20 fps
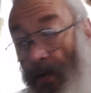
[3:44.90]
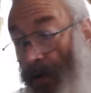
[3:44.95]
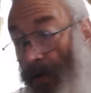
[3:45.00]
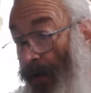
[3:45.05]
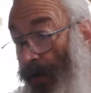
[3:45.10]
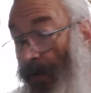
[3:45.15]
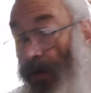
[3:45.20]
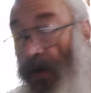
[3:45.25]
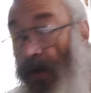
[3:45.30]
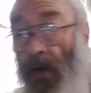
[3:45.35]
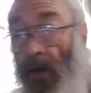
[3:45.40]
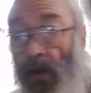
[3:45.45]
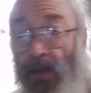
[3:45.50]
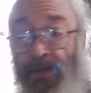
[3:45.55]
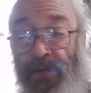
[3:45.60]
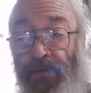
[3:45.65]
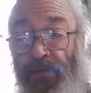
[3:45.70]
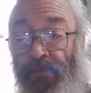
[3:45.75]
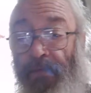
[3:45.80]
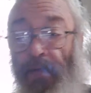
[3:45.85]
You can
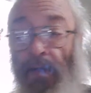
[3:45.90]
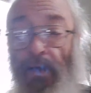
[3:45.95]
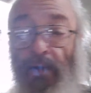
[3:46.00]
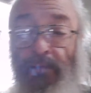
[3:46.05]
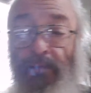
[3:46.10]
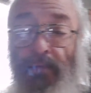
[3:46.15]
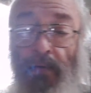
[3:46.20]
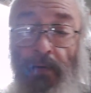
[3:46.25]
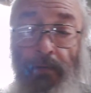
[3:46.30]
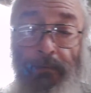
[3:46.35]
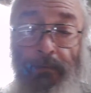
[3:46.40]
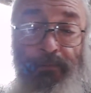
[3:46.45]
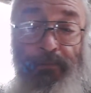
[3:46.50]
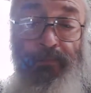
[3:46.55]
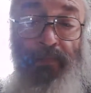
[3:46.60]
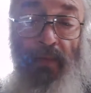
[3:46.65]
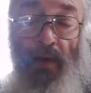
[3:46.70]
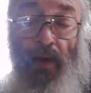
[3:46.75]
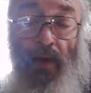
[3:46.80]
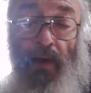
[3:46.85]
also feel it if you
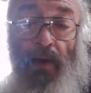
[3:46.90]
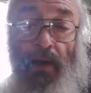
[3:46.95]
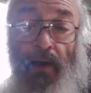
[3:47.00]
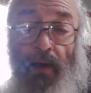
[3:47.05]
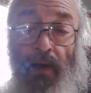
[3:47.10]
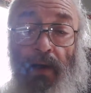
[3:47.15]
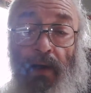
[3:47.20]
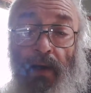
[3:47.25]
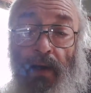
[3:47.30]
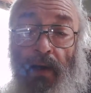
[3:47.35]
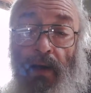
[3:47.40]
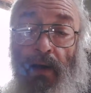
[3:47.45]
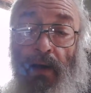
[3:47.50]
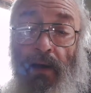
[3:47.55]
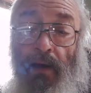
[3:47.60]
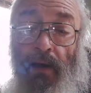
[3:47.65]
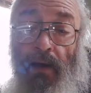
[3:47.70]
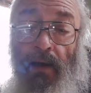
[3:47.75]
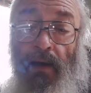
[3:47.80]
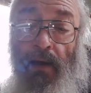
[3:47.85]

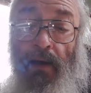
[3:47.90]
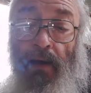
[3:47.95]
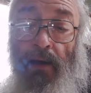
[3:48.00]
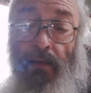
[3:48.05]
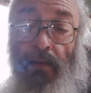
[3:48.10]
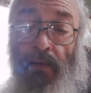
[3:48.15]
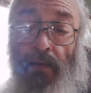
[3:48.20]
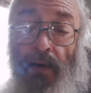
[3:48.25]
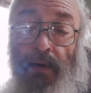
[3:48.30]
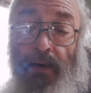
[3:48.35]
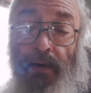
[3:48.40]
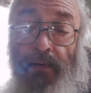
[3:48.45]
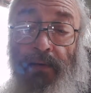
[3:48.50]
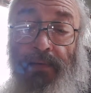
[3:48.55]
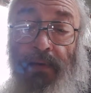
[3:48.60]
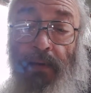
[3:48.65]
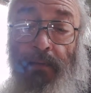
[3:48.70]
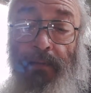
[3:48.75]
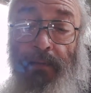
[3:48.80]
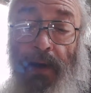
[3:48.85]
can run your
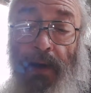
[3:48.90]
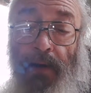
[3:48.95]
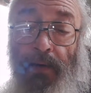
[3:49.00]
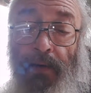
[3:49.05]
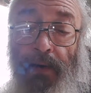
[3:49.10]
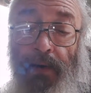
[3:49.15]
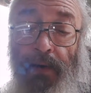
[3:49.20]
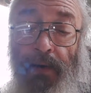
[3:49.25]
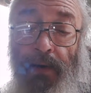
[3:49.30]
thumb down it.